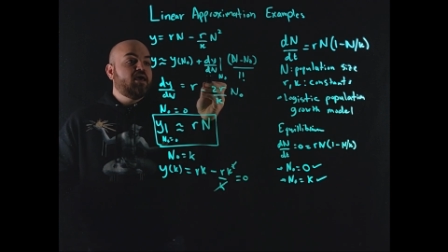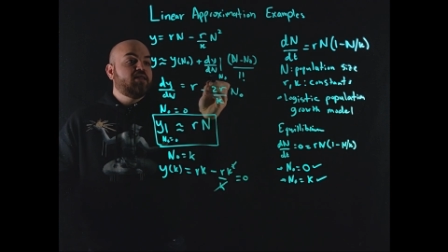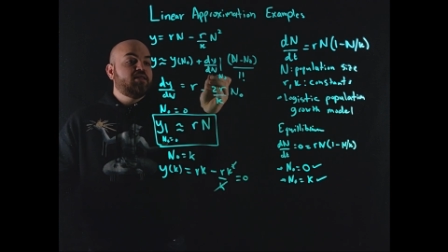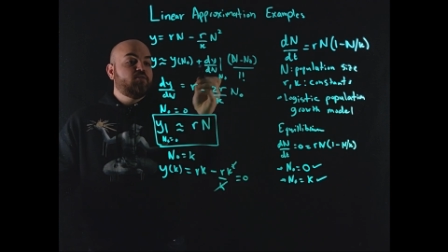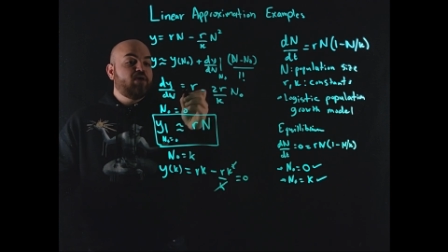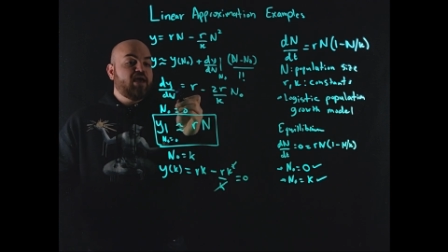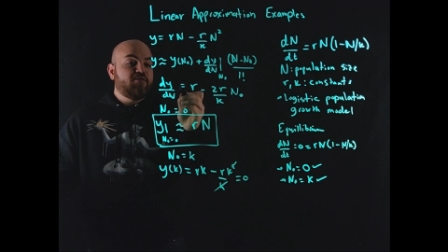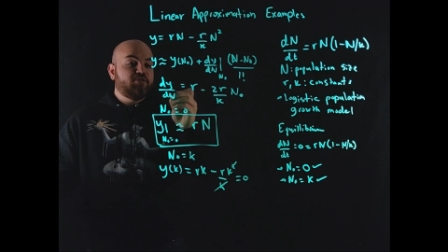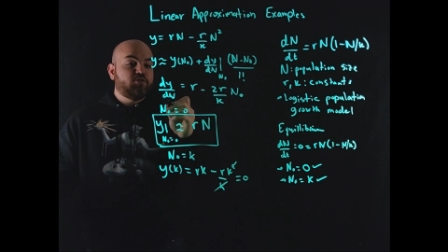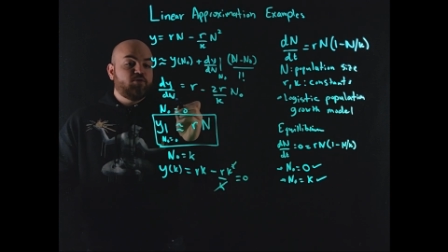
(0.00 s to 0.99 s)
And then we
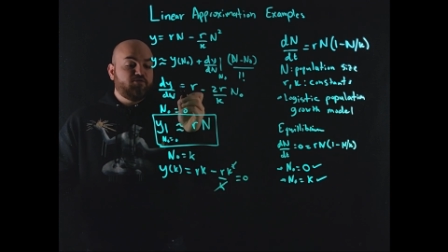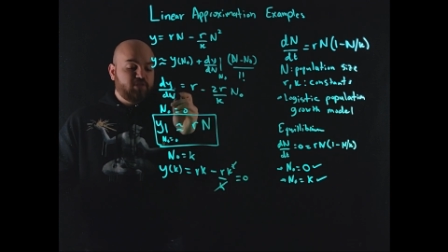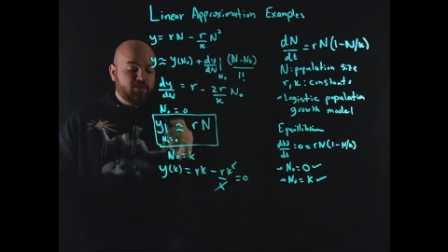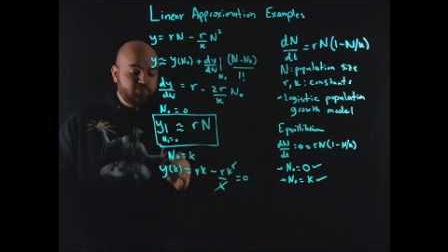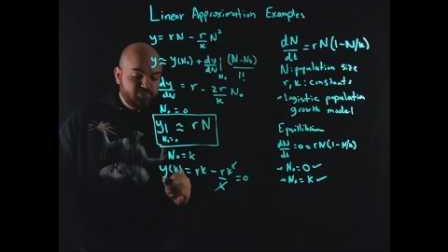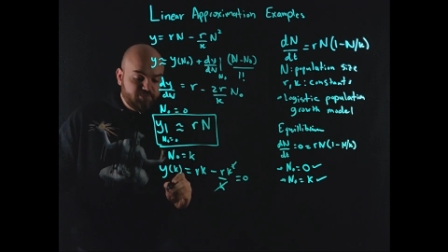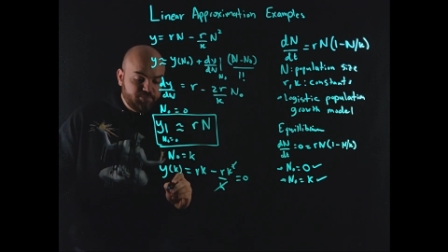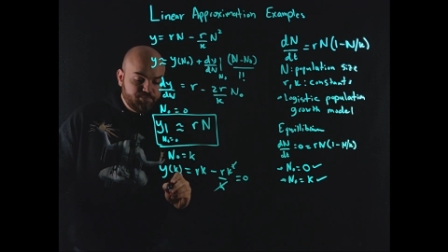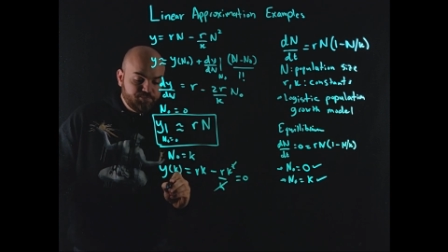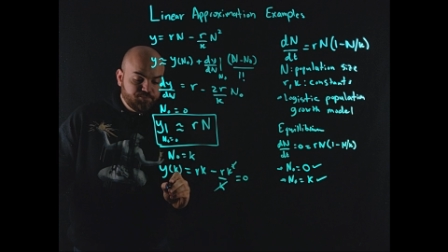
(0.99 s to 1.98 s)
have the derivative,
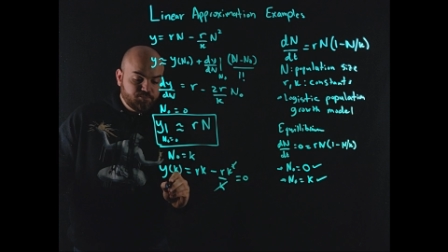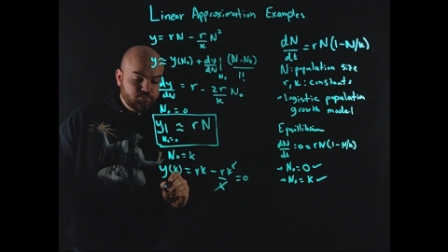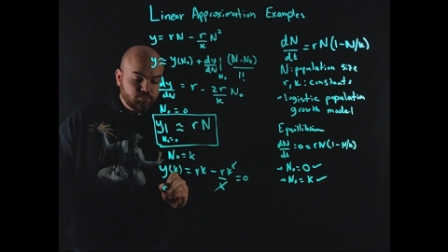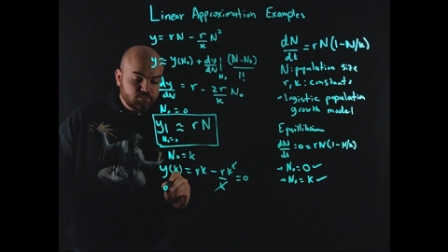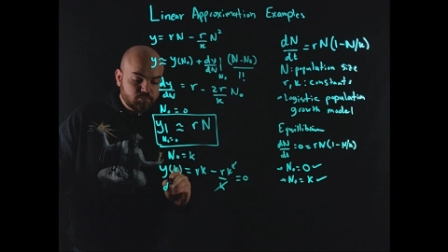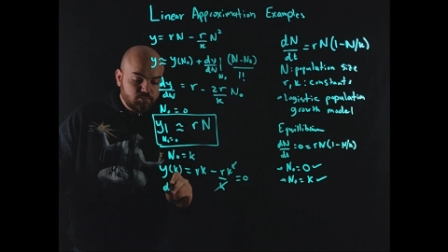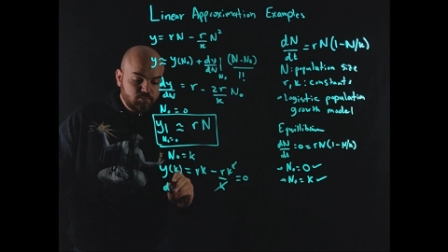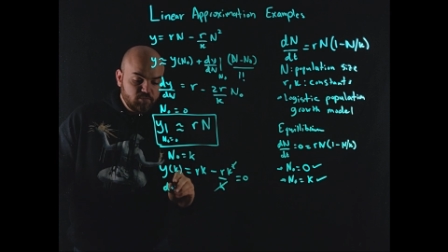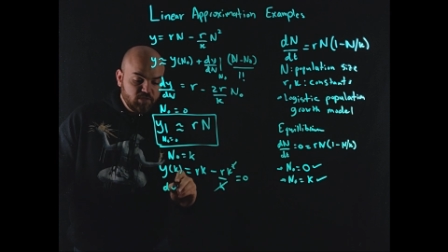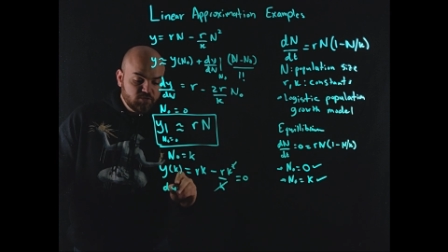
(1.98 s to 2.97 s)

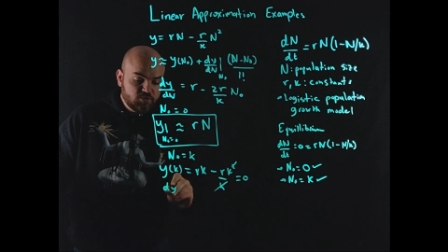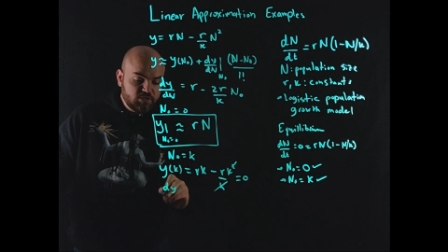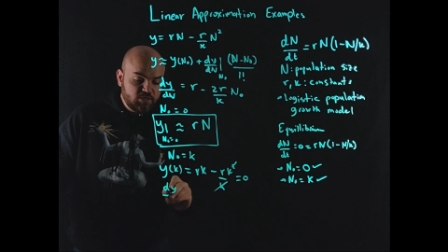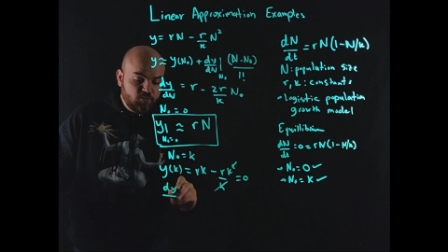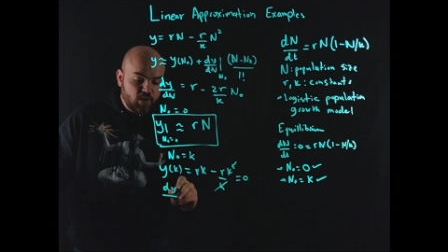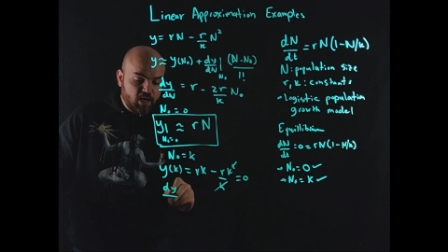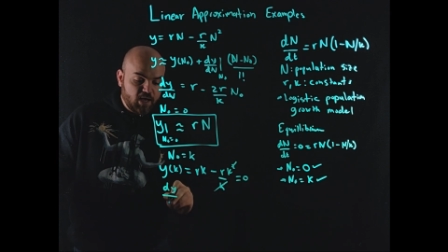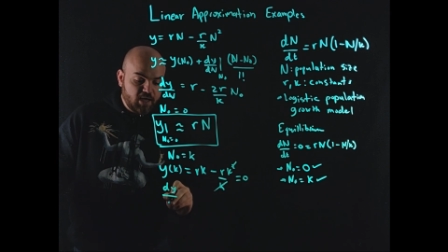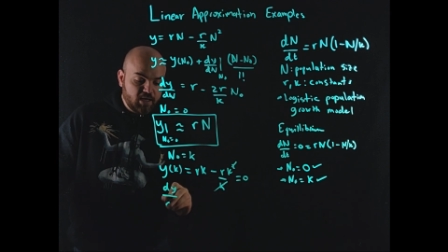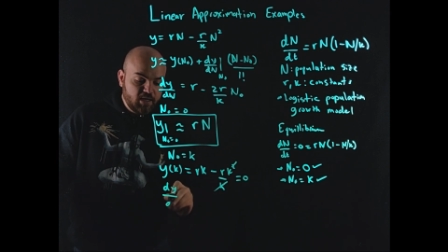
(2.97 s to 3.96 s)
so dy
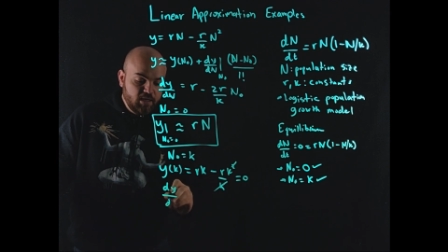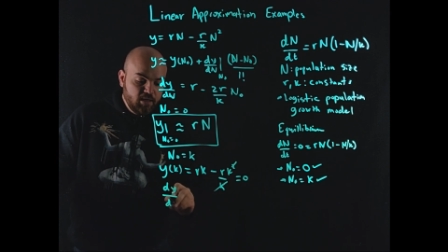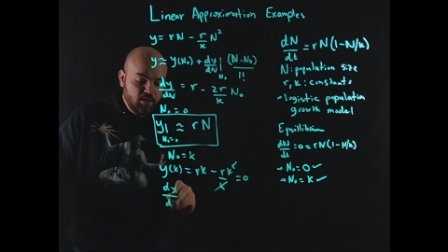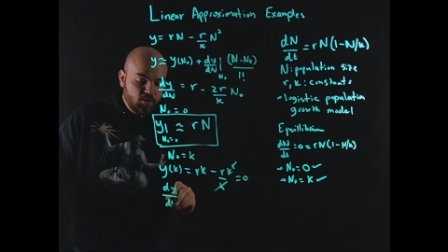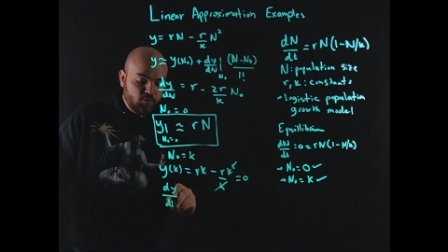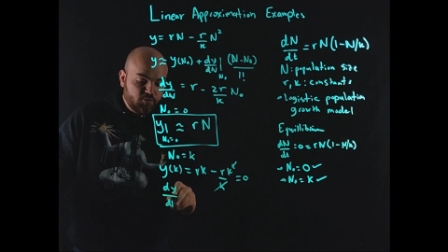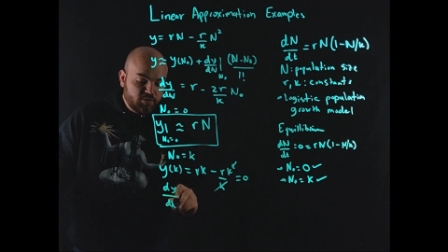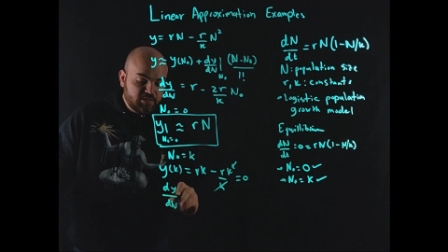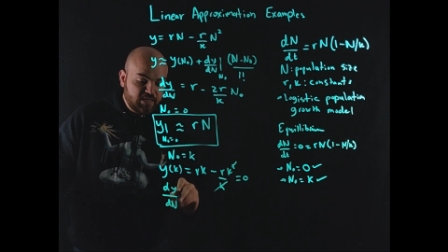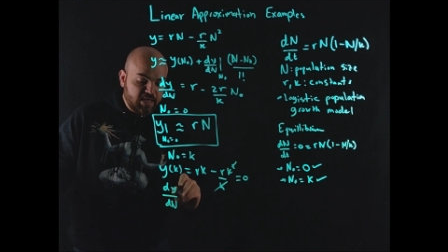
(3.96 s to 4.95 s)
over
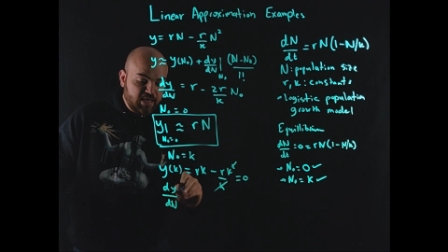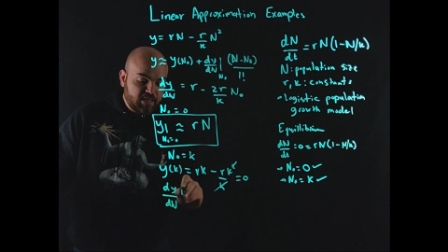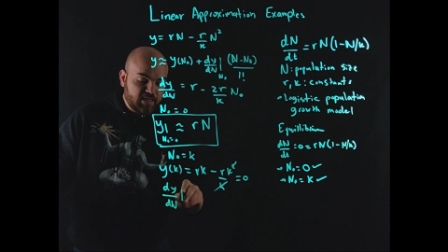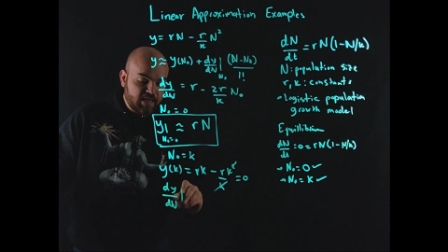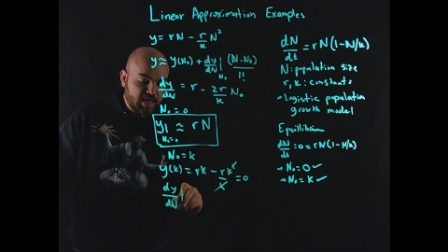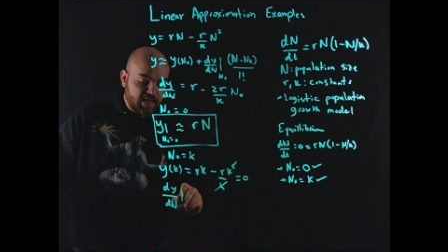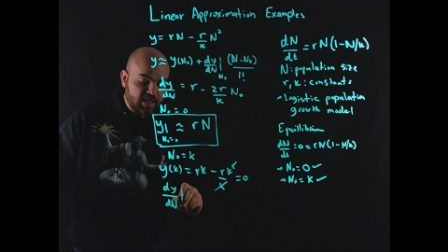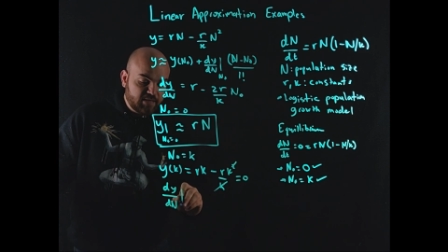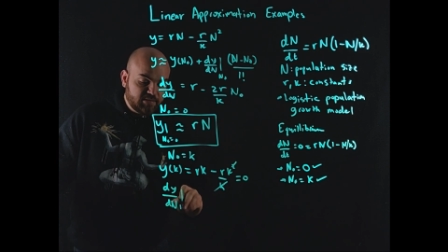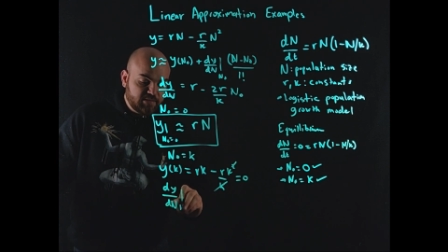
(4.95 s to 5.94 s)
dn at